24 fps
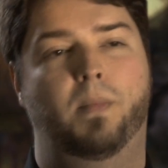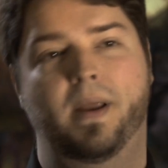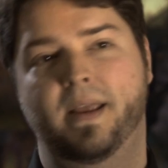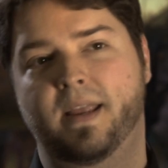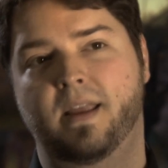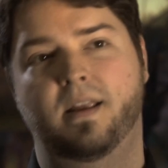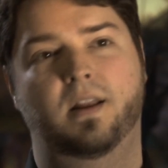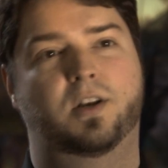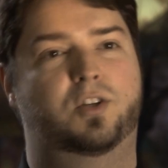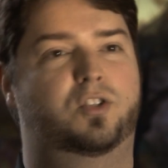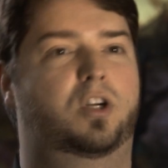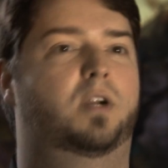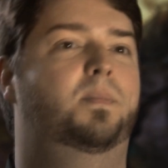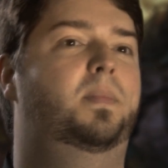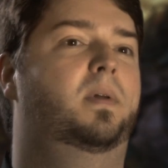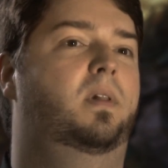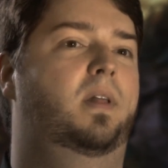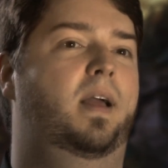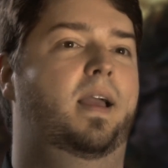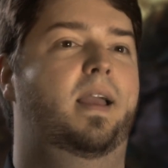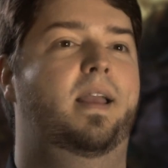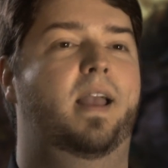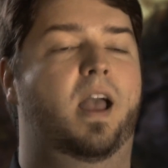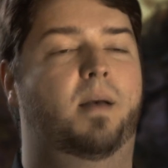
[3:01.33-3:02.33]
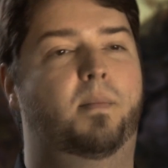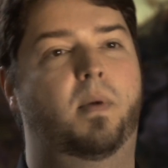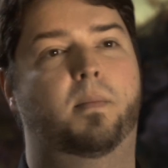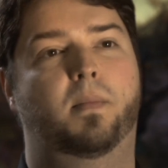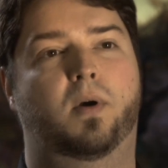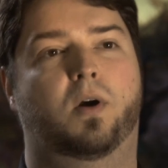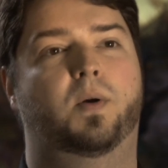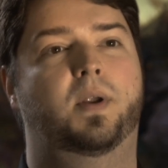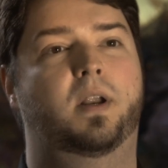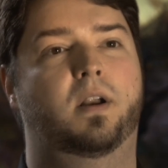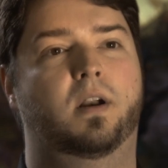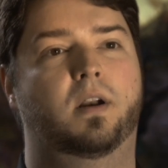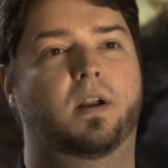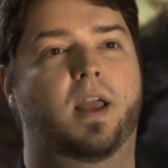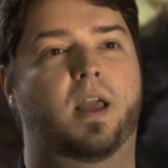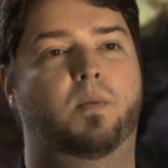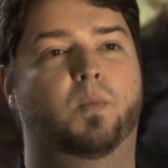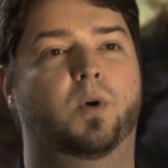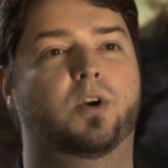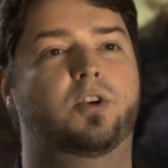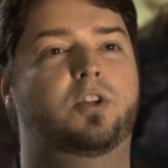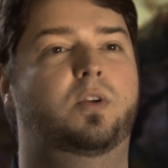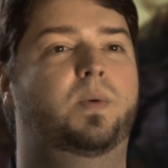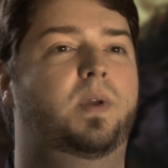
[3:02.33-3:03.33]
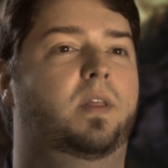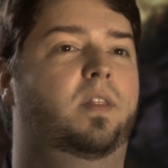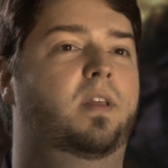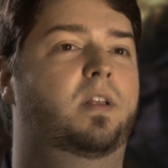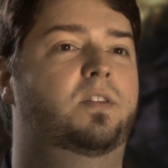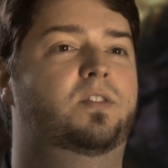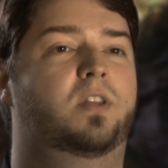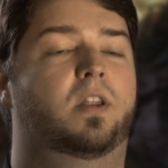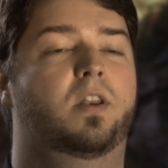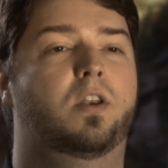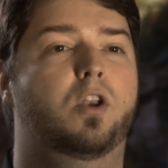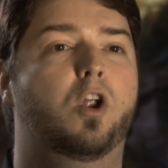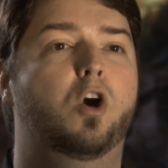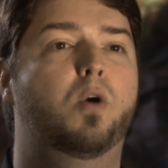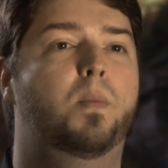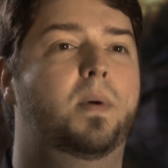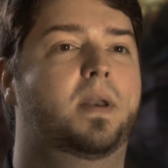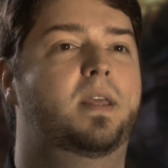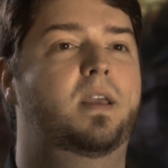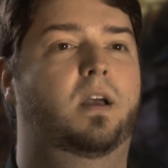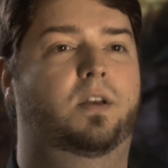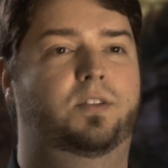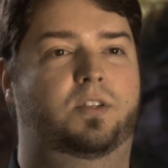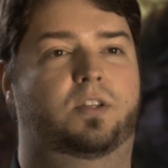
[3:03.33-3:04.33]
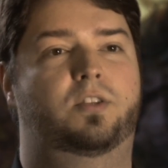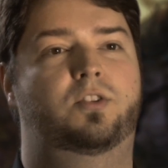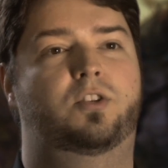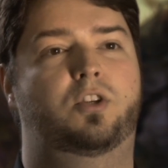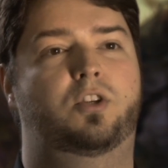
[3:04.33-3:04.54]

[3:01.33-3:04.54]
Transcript: making a AAA MMO here, and we're doing things that nobody else is